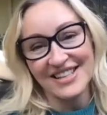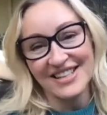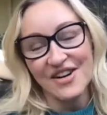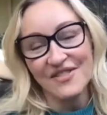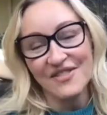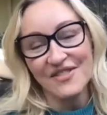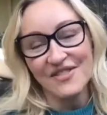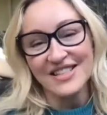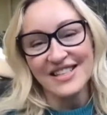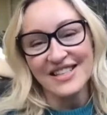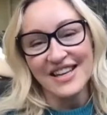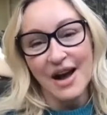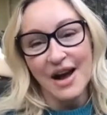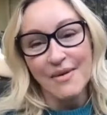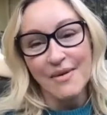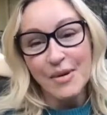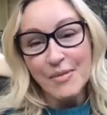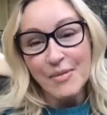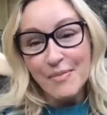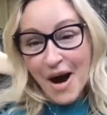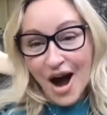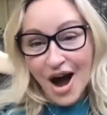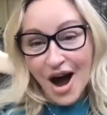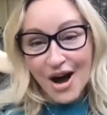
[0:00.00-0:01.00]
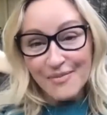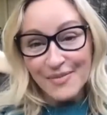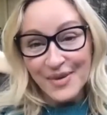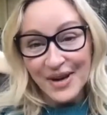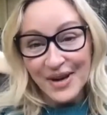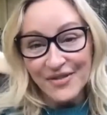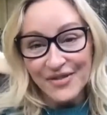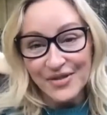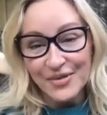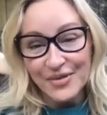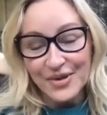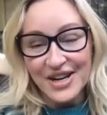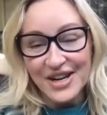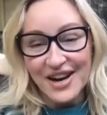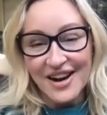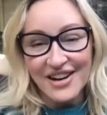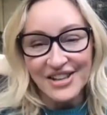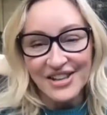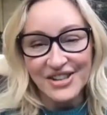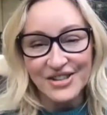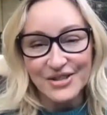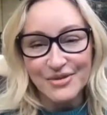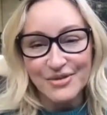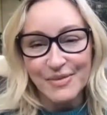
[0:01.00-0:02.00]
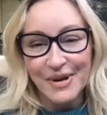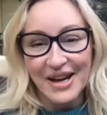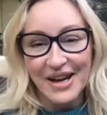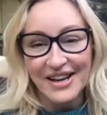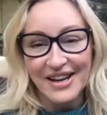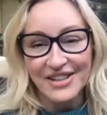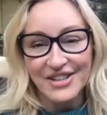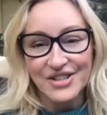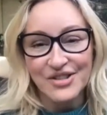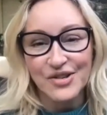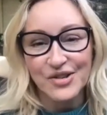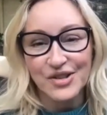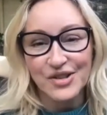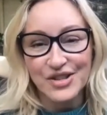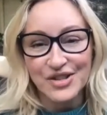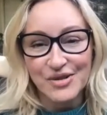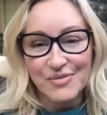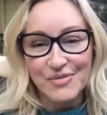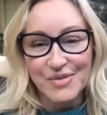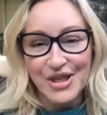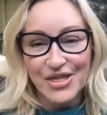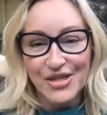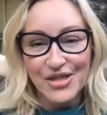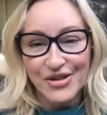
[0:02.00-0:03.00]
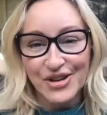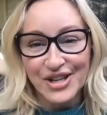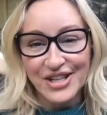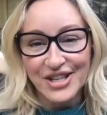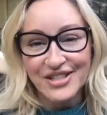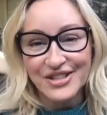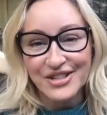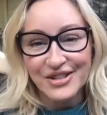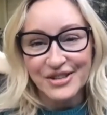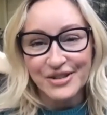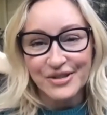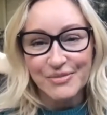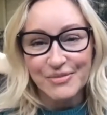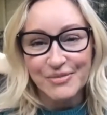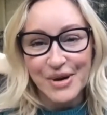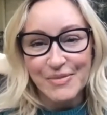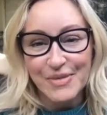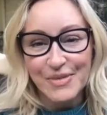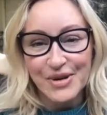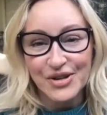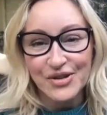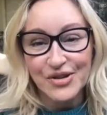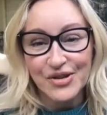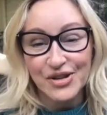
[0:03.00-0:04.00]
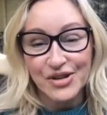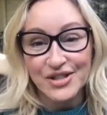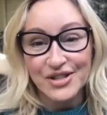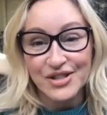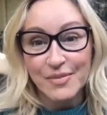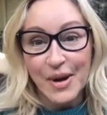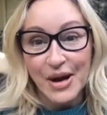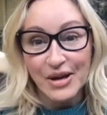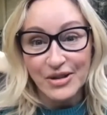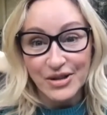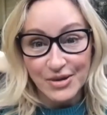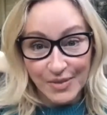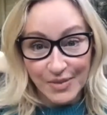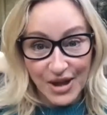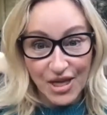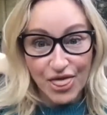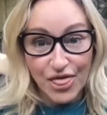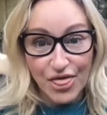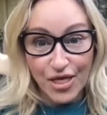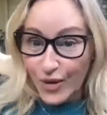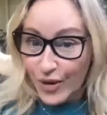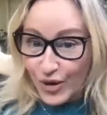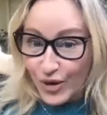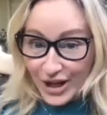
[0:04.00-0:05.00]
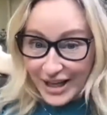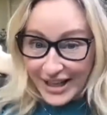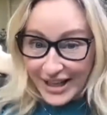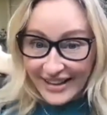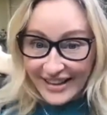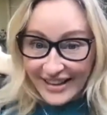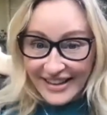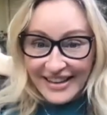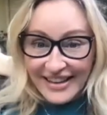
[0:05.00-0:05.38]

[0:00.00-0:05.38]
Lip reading: Obviously, I'm a mom. I have three daughters. My eldest girl is going to be 32. My middle girl is about to be 30.